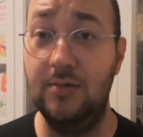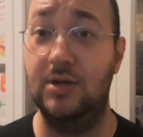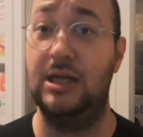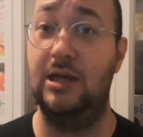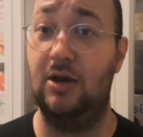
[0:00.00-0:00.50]

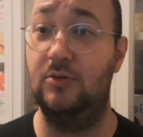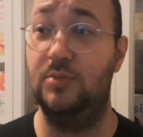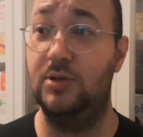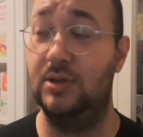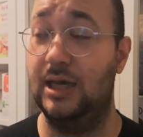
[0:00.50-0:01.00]
really
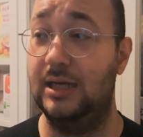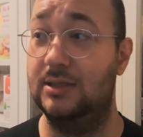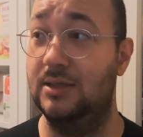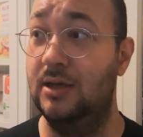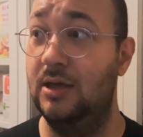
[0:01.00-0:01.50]
hope
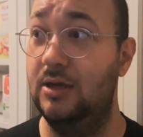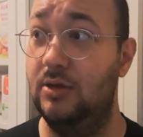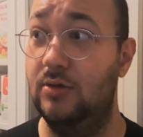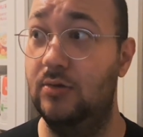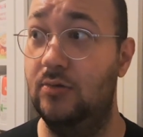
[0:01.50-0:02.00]
that
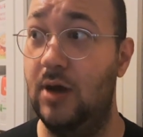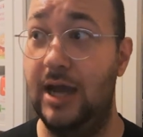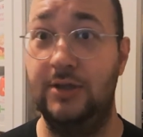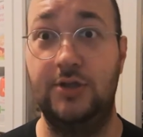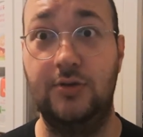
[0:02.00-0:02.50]
you
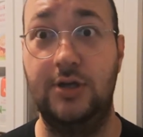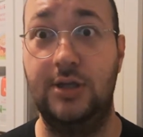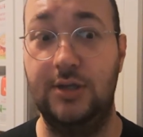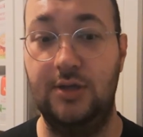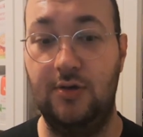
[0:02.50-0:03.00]

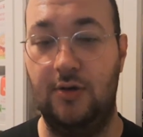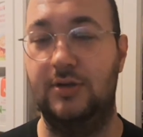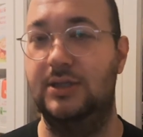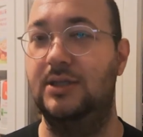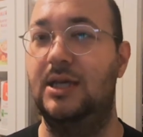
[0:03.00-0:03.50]
enjoy the
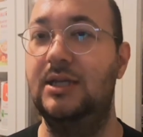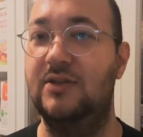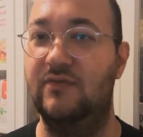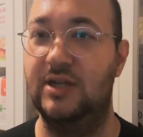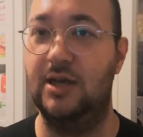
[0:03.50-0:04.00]
Crocs in the
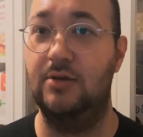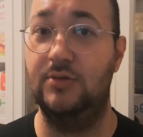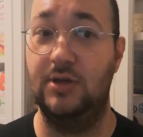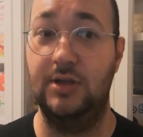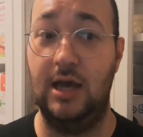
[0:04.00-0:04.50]
Kitchen
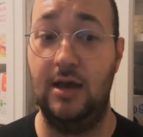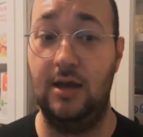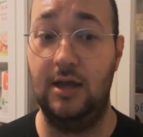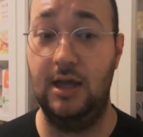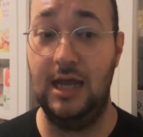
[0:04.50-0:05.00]
video that
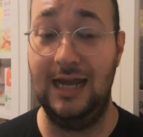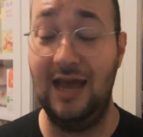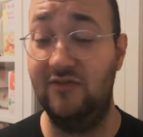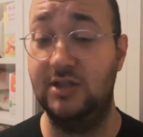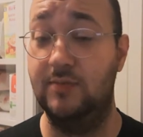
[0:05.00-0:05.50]
they're
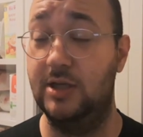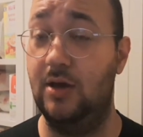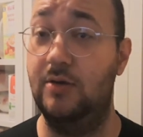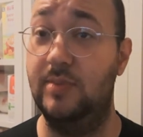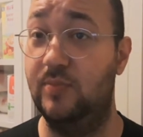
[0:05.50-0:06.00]
inevitably
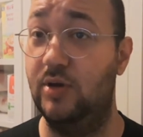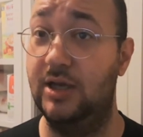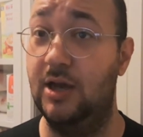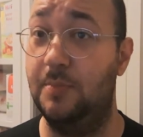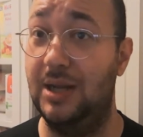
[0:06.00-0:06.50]
going to be
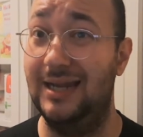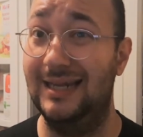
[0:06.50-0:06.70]
putting up